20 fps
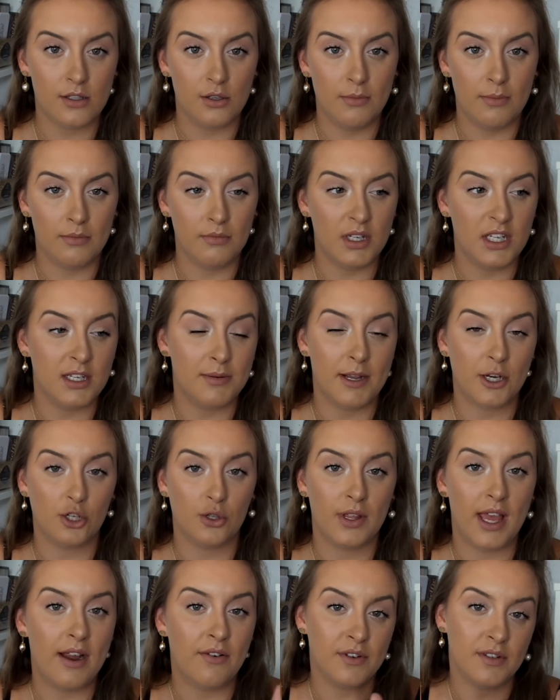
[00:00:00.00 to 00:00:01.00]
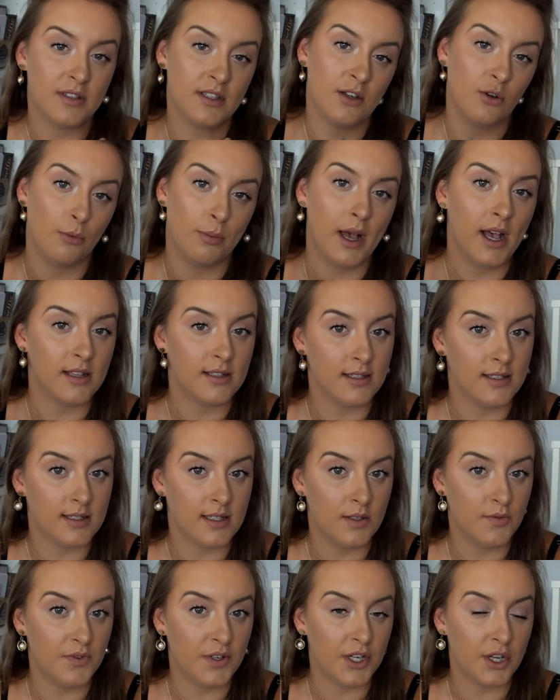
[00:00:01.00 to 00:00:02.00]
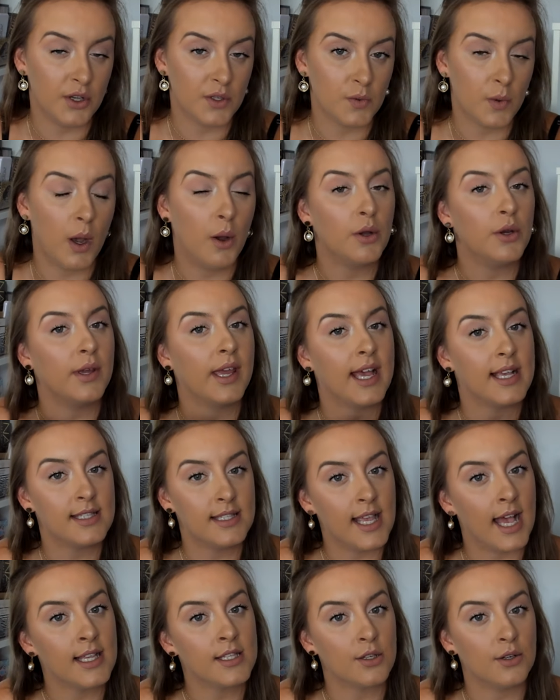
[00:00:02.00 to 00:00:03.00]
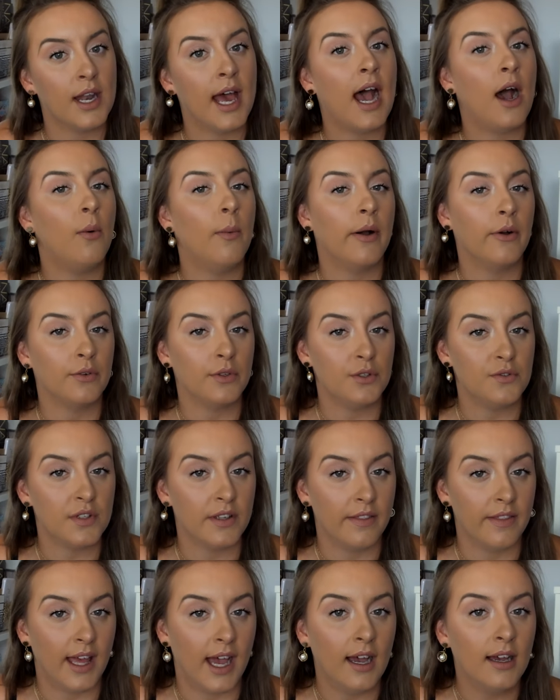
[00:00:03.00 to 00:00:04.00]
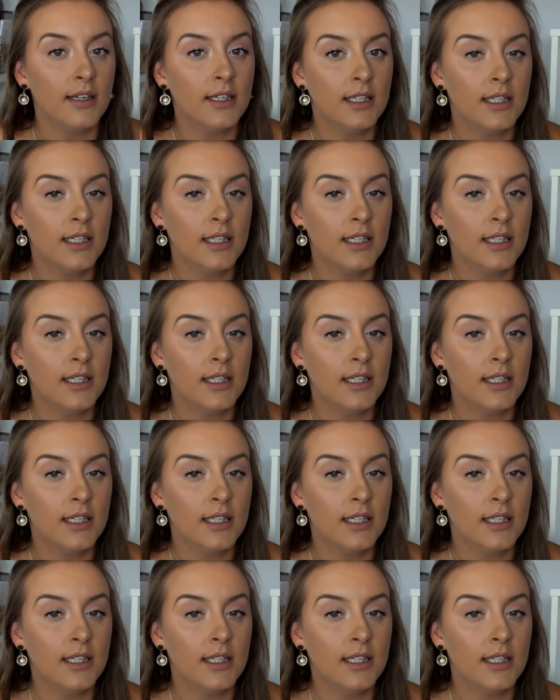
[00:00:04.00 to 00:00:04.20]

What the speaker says: You need to make sure that every single person is in the video as well, and you get assessed on how well you've done that.